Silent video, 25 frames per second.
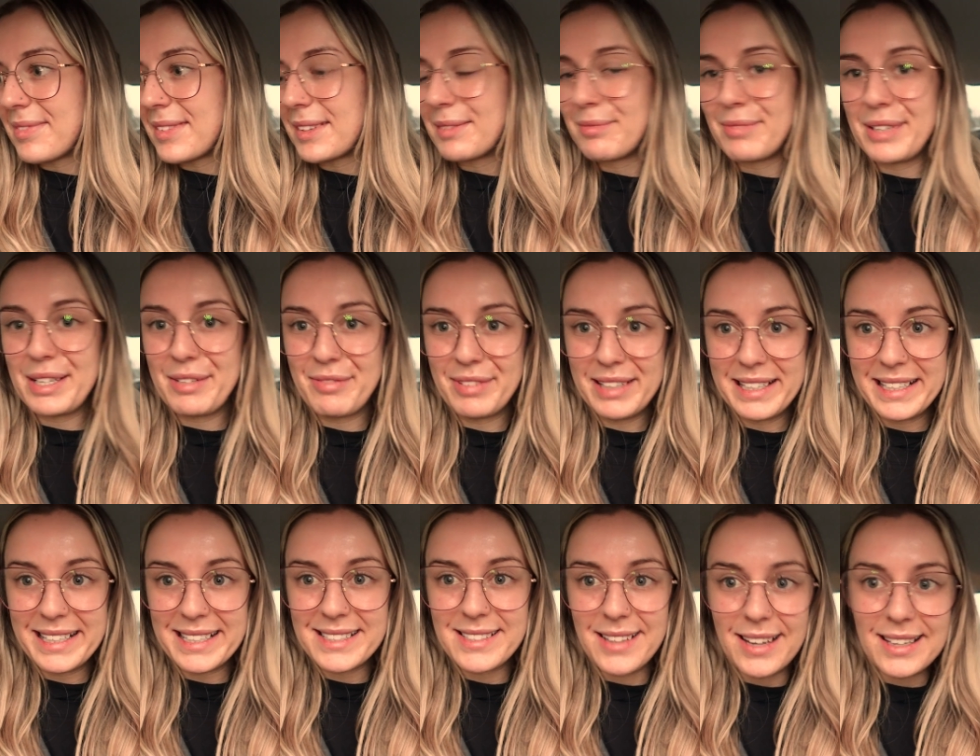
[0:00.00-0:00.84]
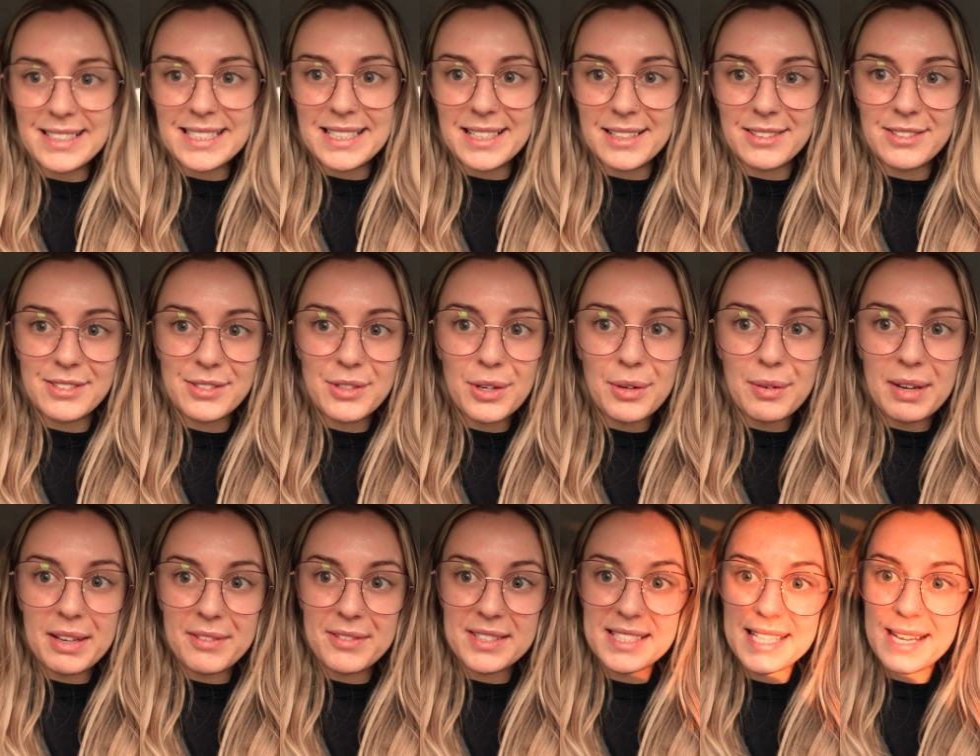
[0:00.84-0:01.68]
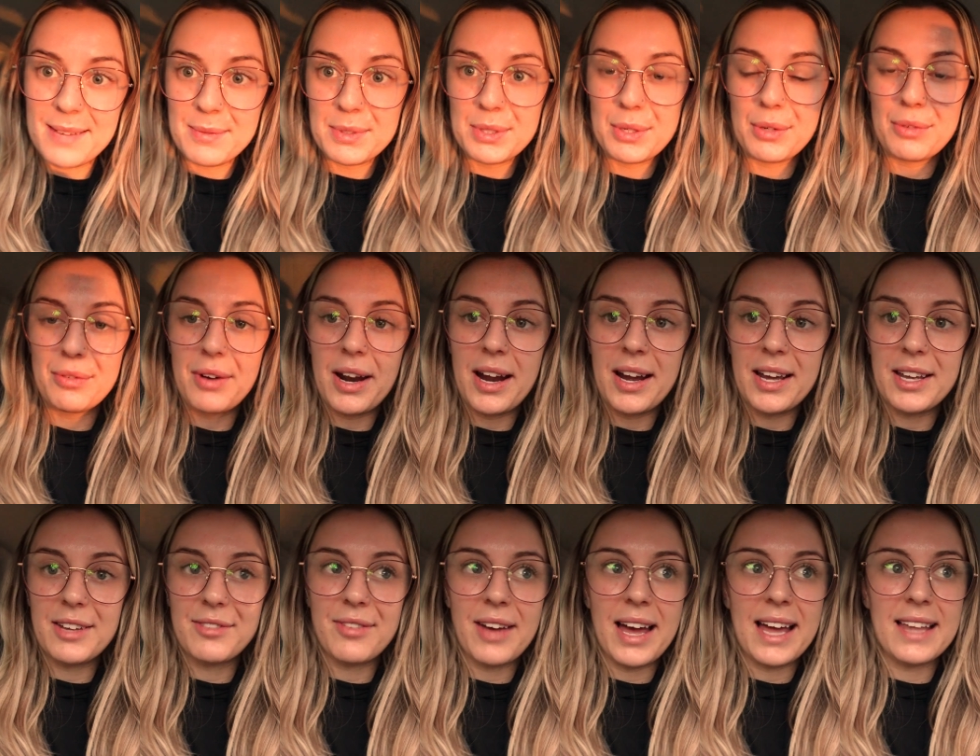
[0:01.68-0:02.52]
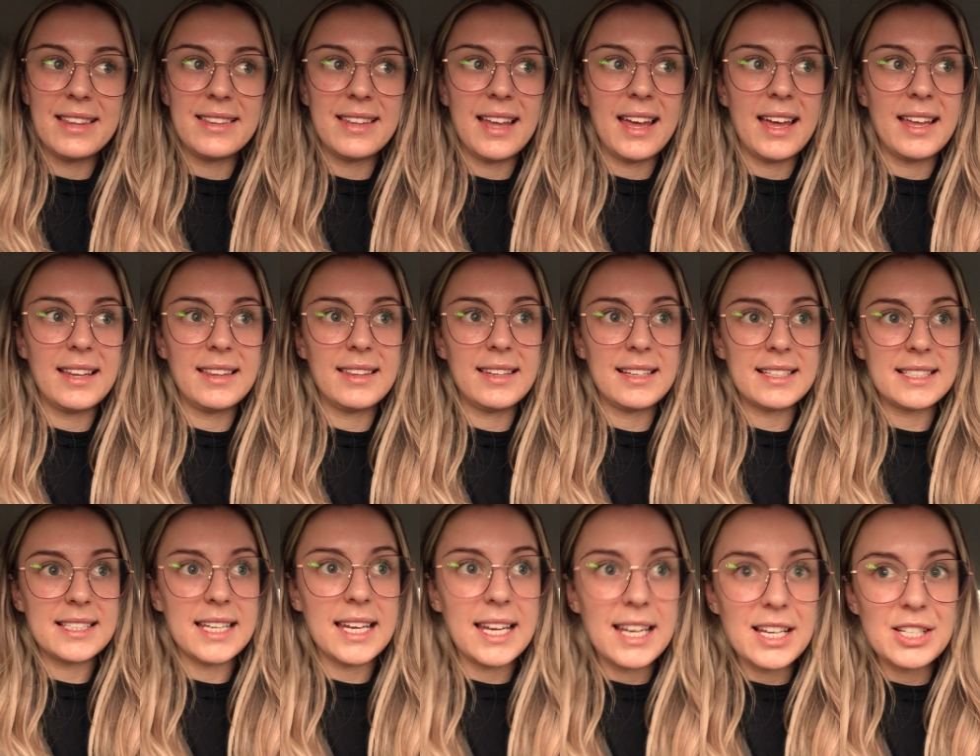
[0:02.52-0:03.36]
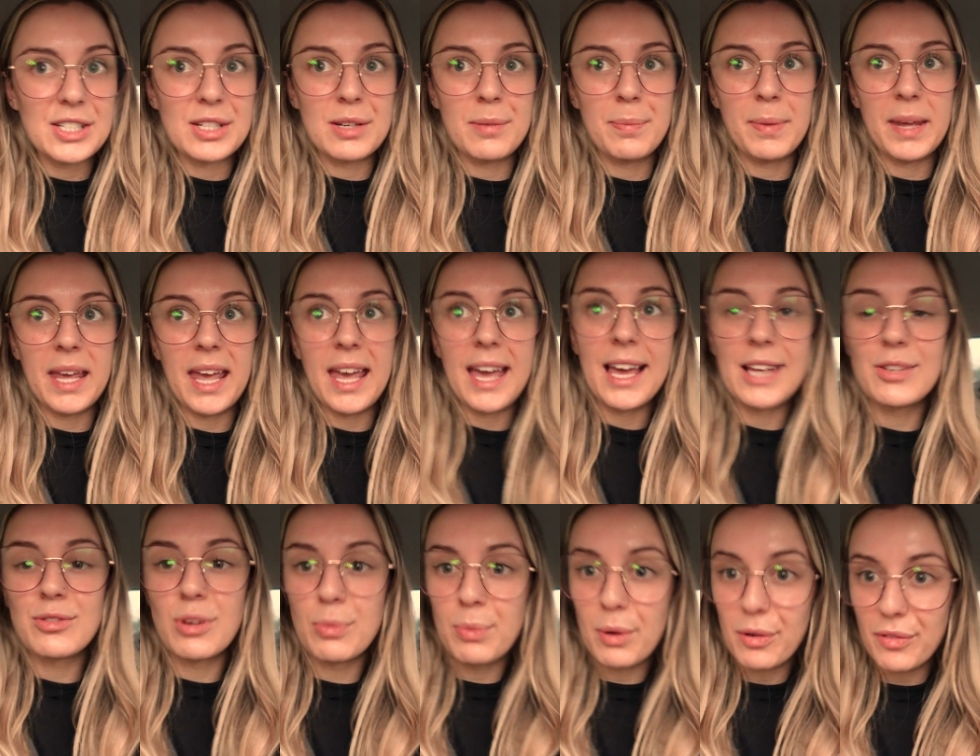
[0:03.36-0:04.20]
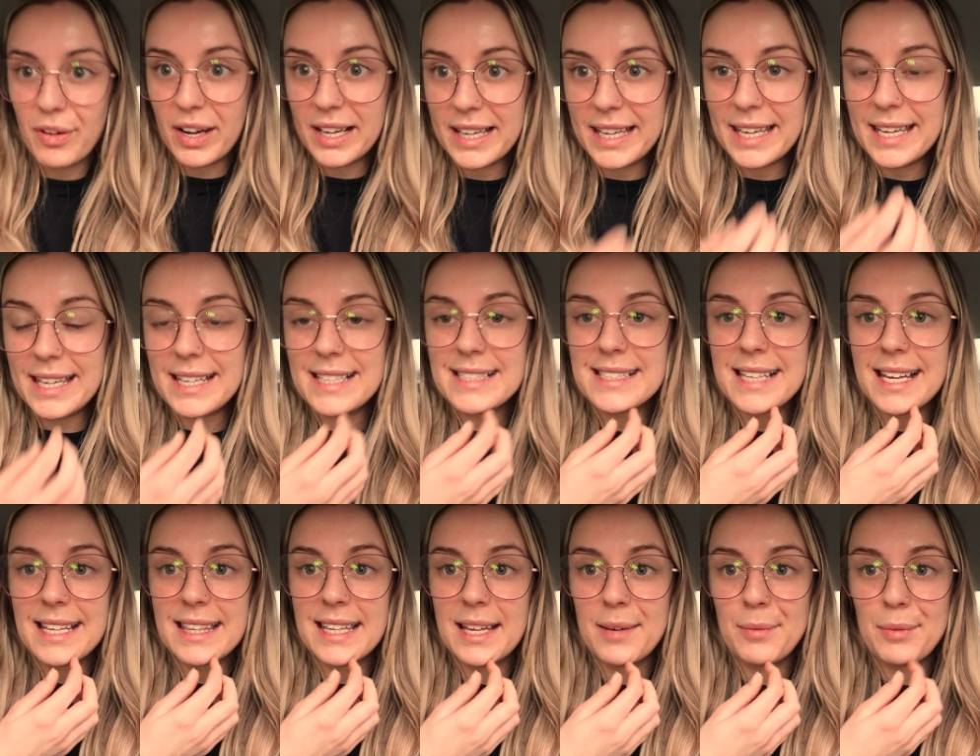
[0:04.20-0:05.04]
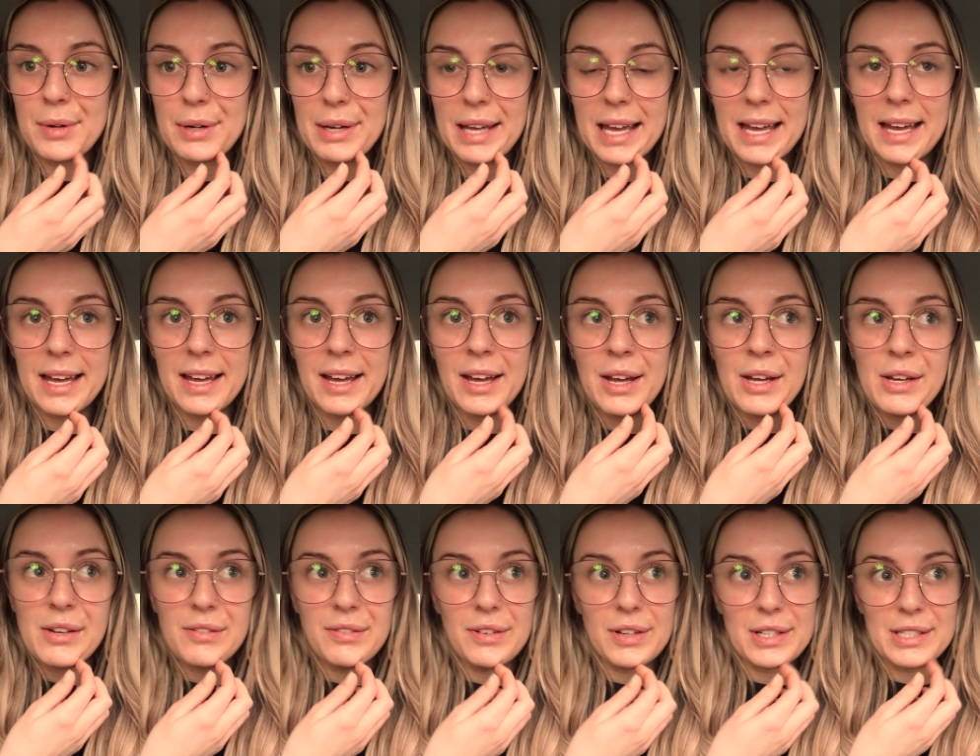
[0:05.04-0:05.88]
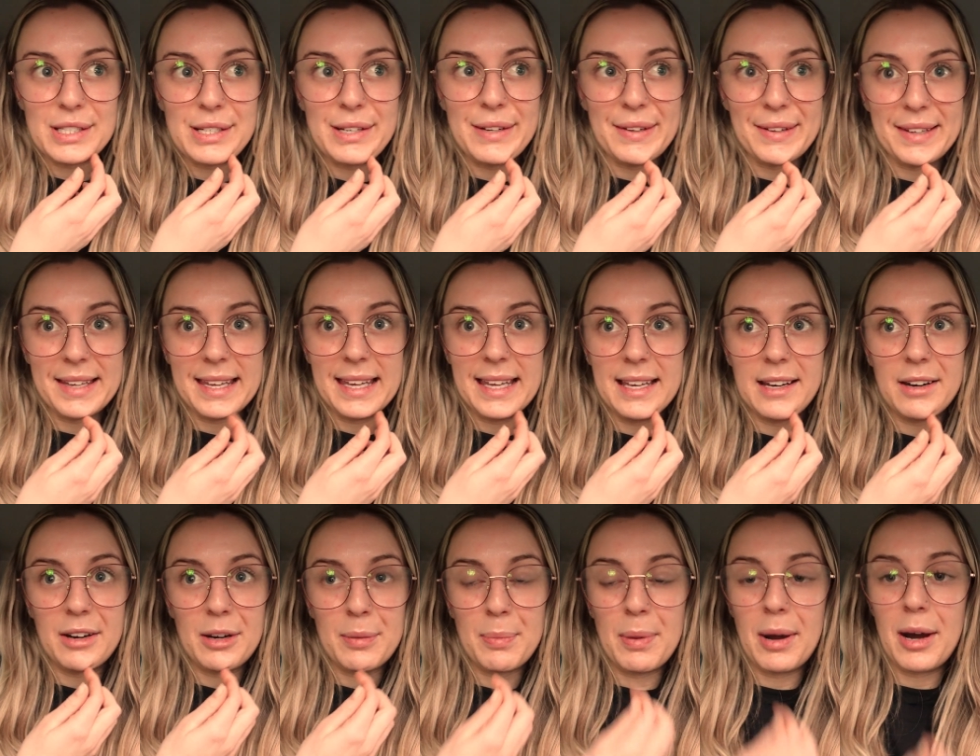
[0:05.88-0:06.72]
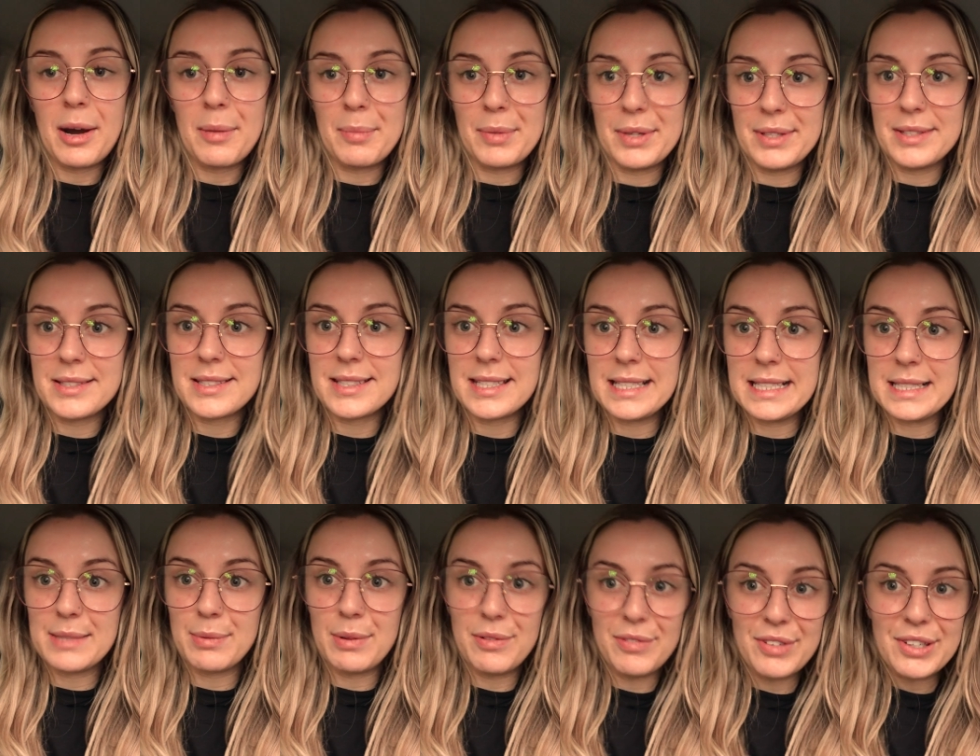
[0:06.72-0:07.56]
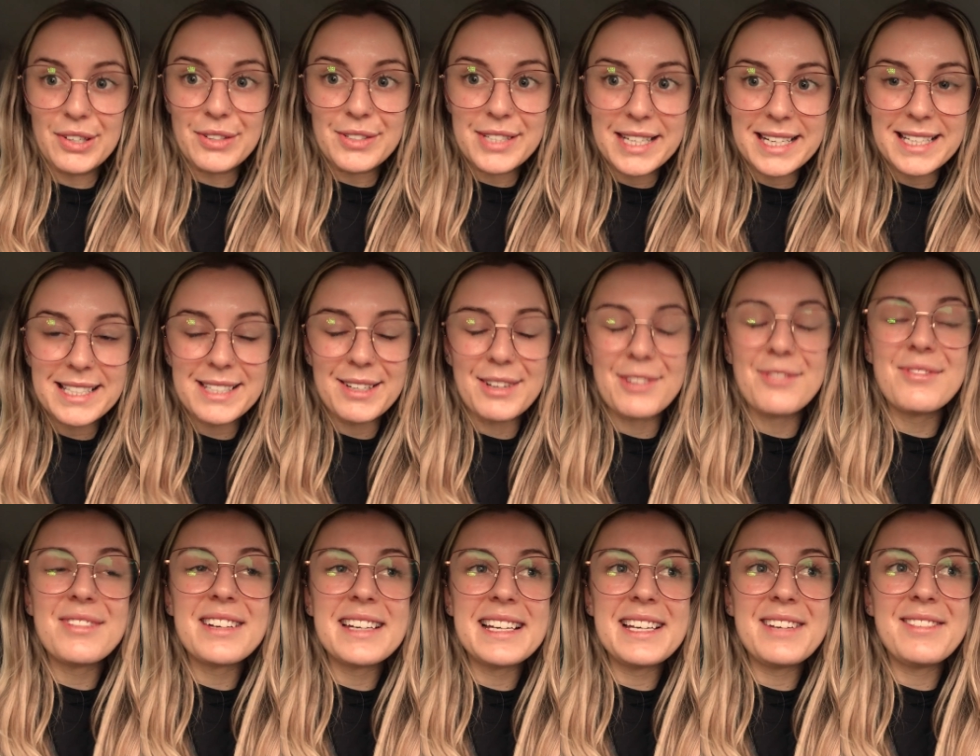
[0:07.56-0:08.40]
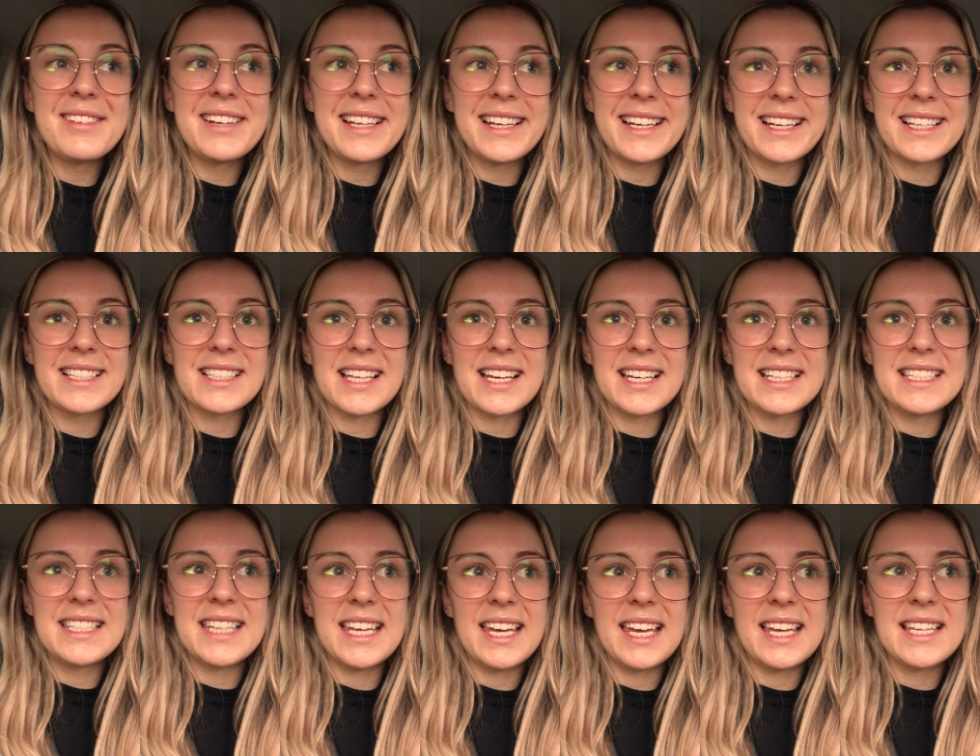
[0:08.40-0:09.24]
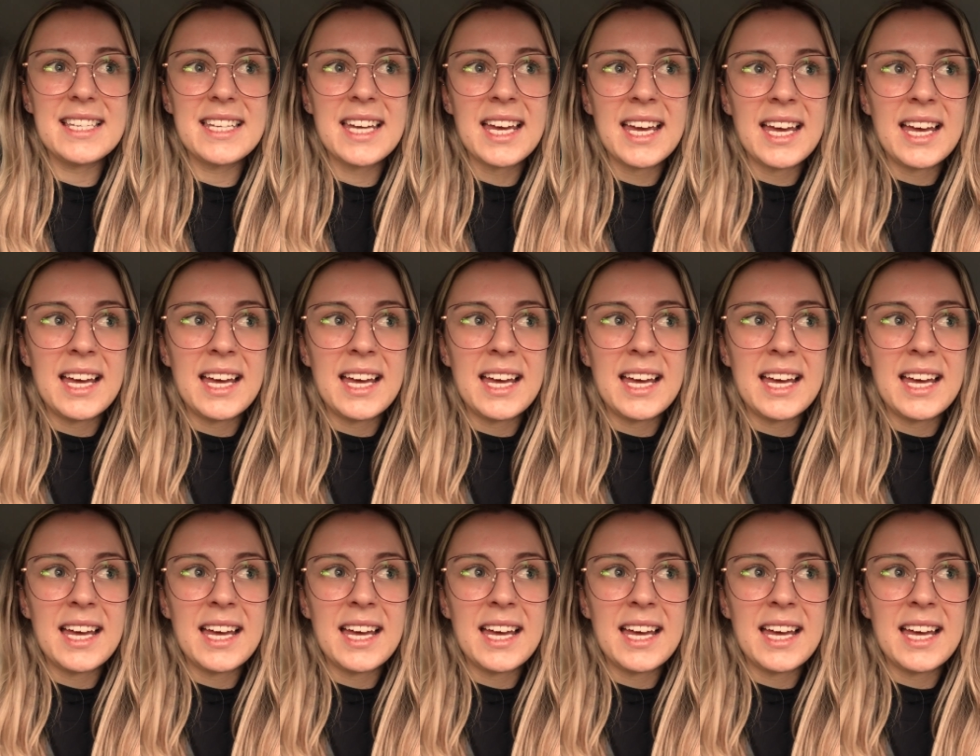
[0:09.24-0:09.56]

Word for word: I'm really, really excited. I just got to wait for Sam to arrive and then the estate agent will be here, drop off our keys, and then we'll get first look in our apartment since we viewed it. So I'm really, really excited.